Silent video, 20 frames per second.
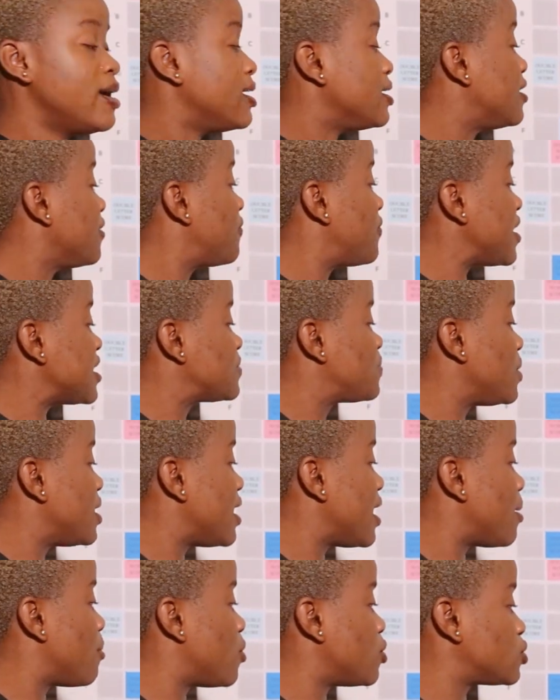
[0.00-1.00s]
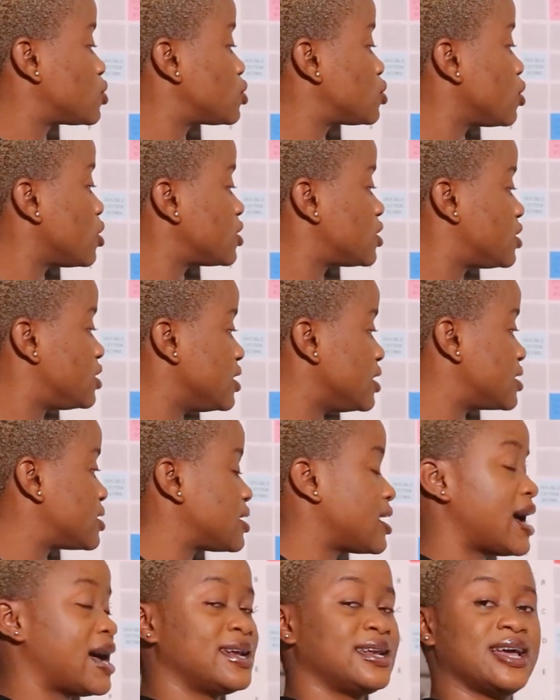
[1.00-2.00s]
The first player must touch this,
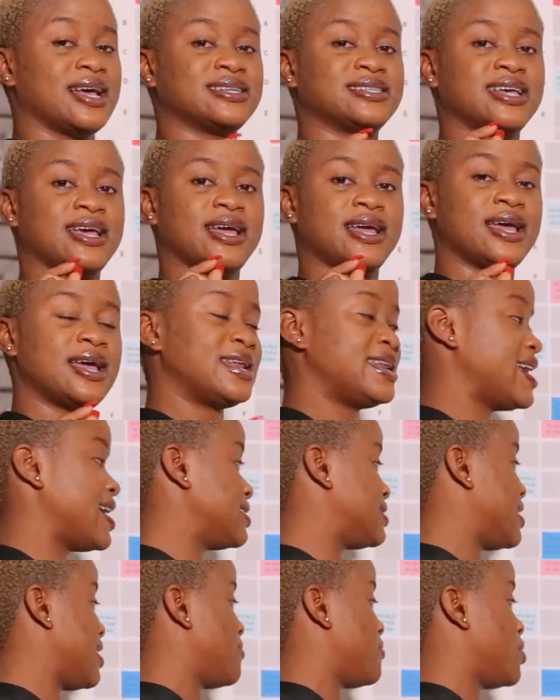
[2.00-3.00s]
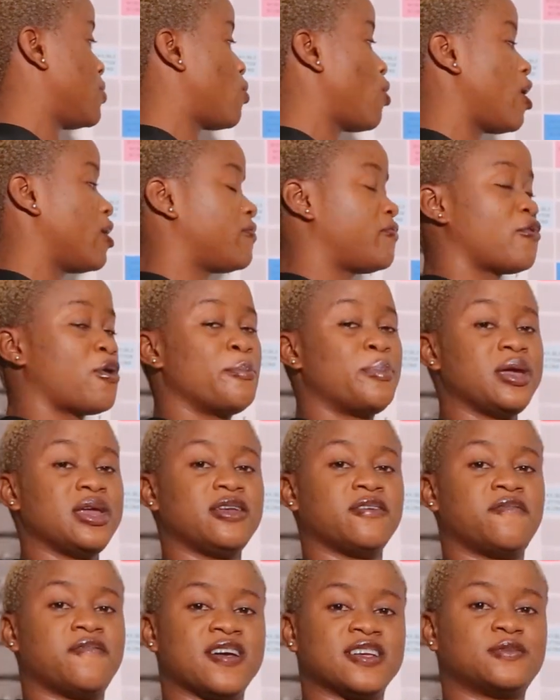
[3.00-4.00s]
and there's a reward for being
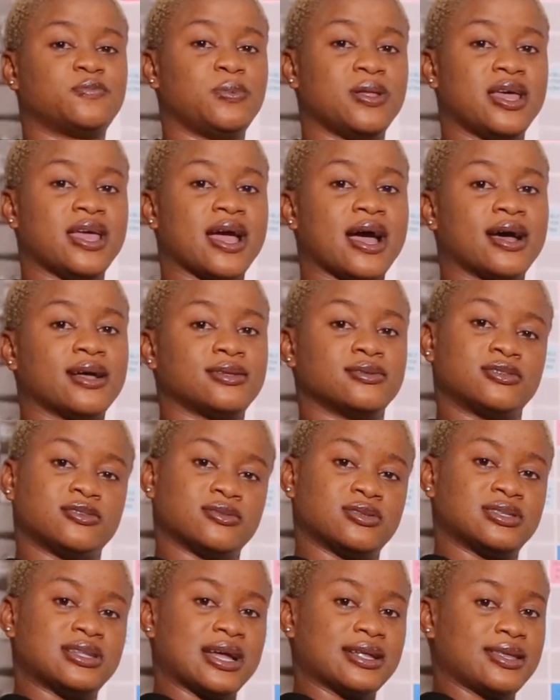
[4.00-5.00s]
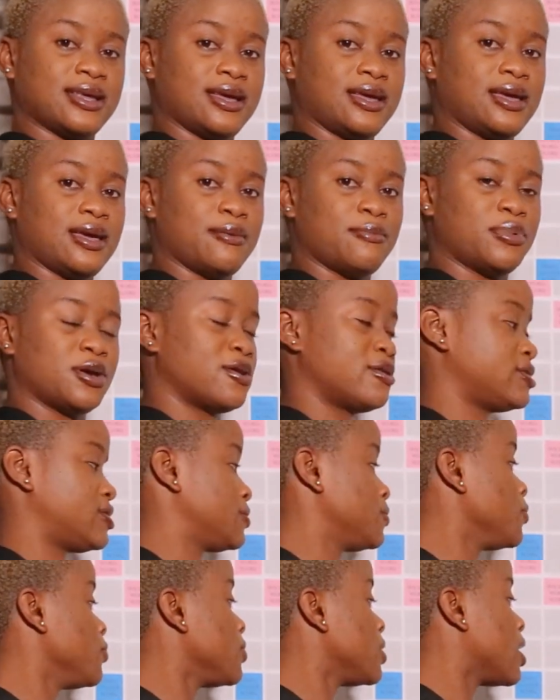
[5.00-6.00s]
the first player to start a game, because
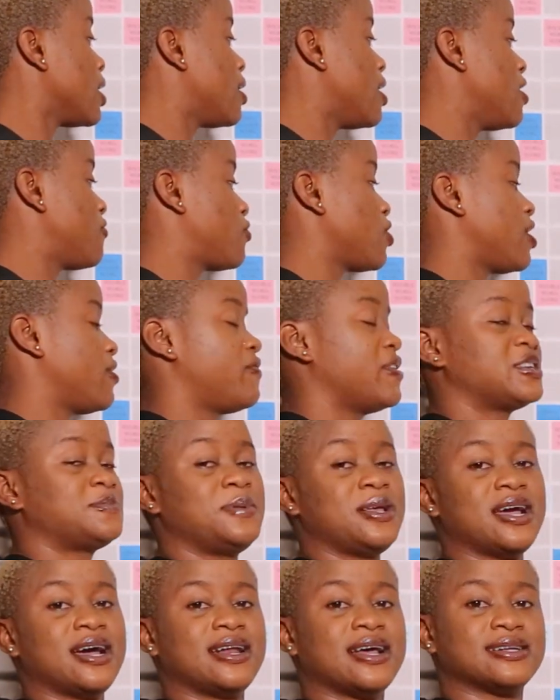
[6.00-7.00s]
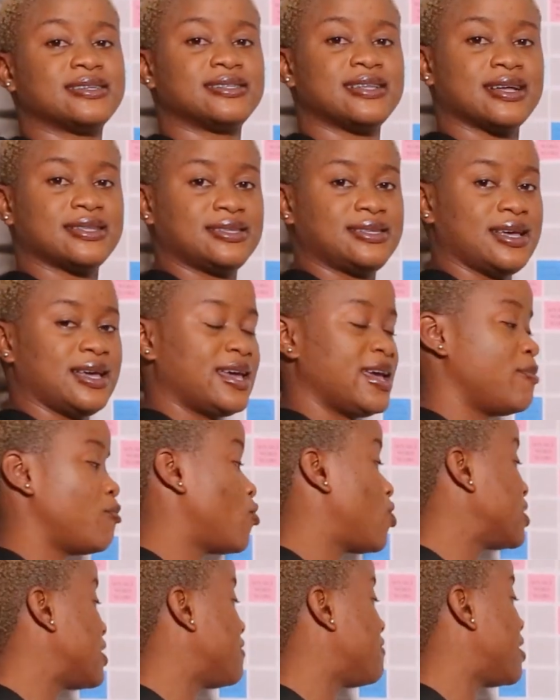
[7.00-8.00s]
if you're the first player that starts a game,
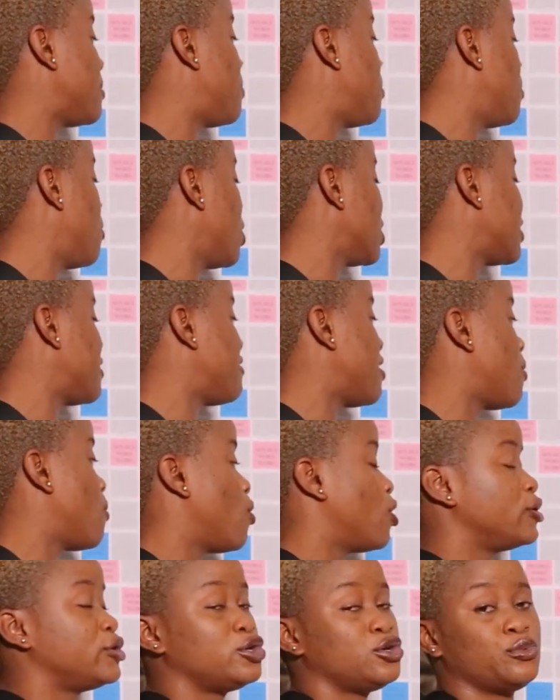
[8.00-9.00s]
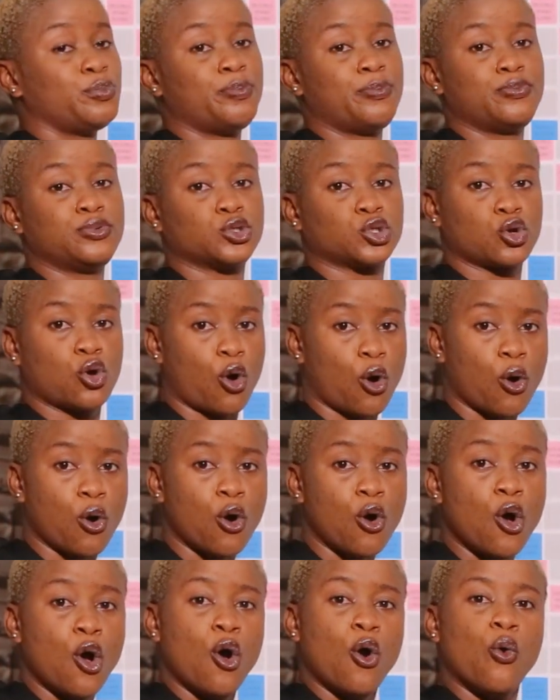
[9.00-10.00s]
whatever word you score
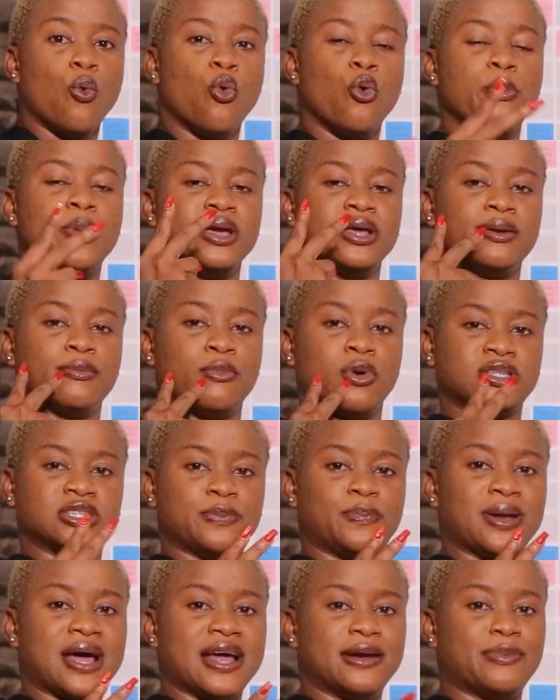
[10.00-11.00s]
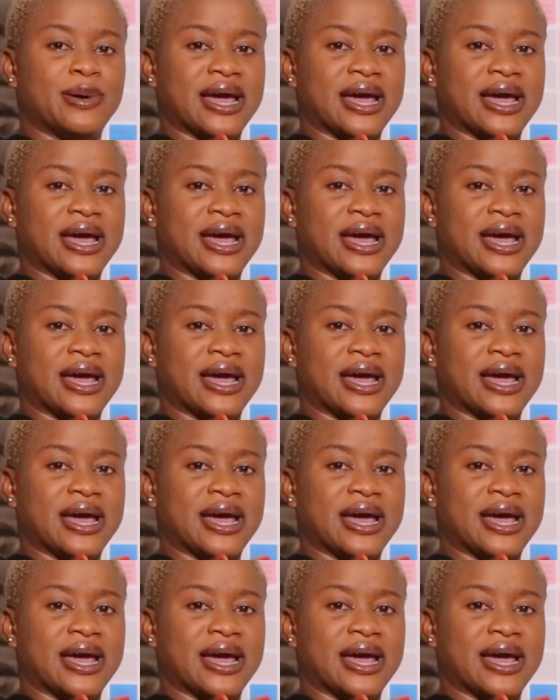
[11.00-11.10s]
will be multiplied